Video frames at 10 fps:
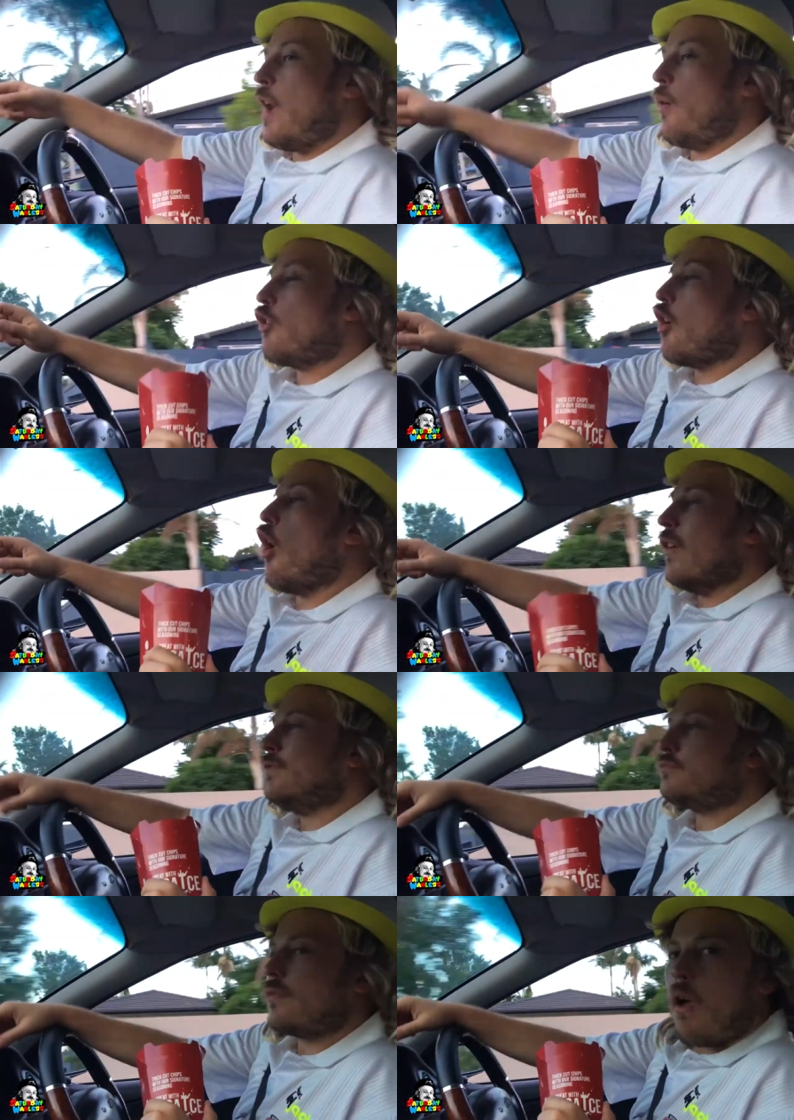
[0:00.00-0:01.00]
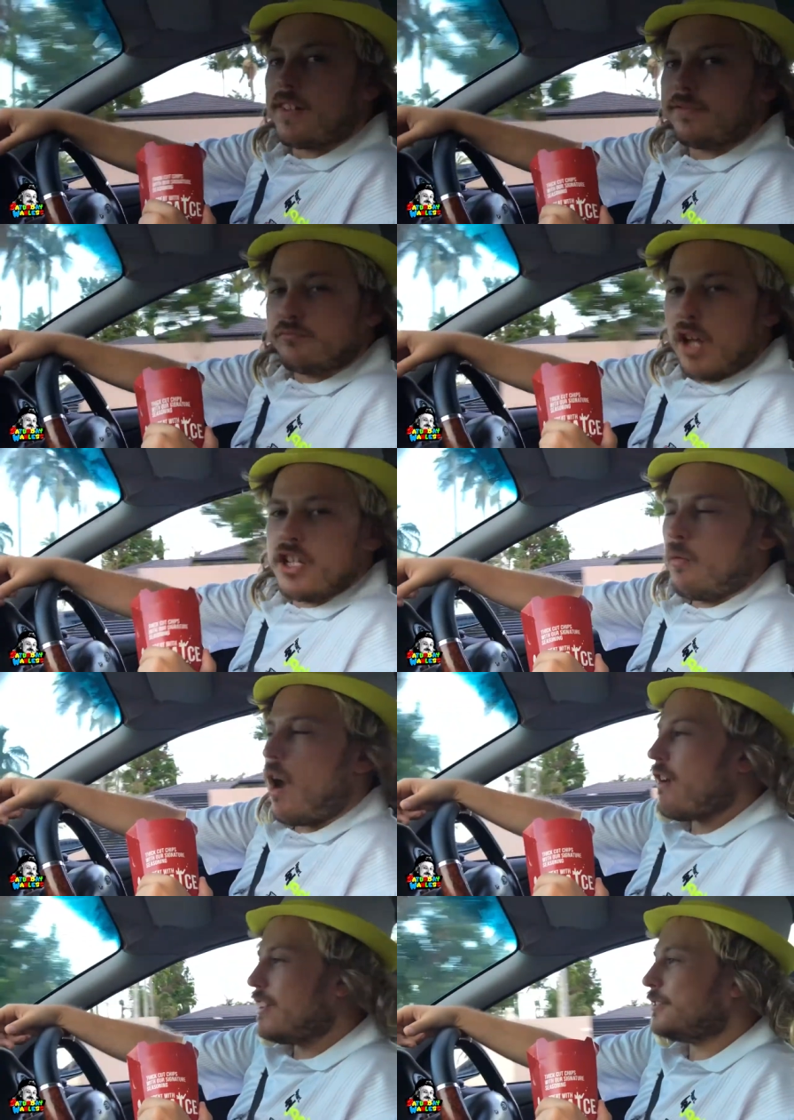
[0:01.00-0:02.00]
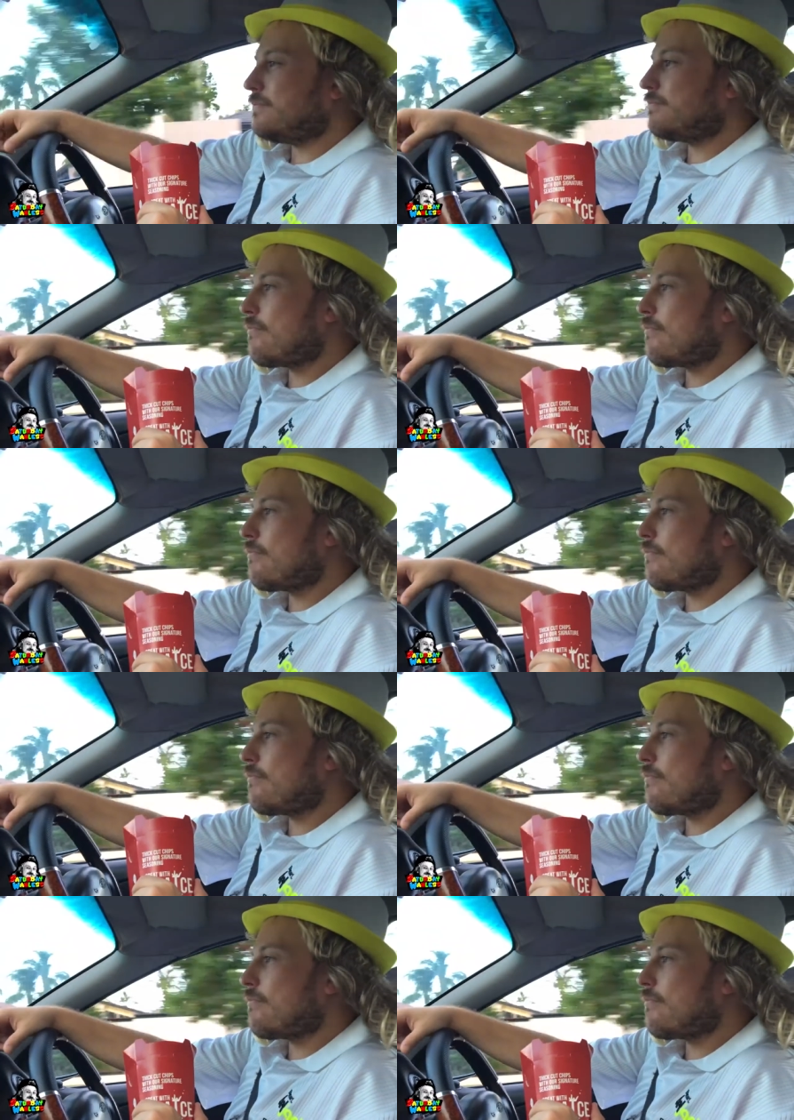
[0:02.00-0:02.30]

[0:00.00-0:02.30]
And they will call. Don't you worry.